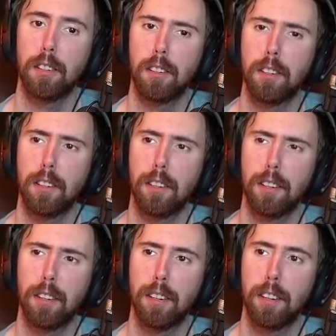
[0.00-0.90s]

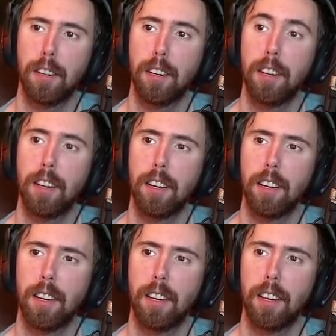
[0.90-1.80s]

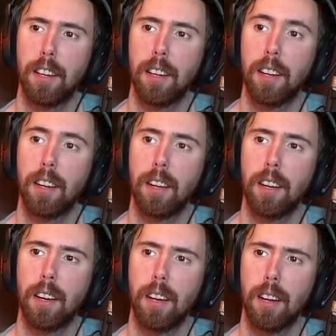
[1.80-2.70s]

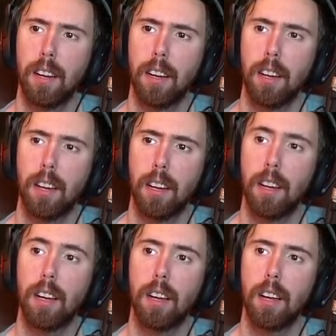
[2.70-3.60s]

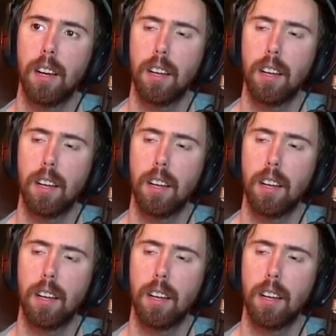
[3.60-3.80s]
No words are spoken by the person on screen.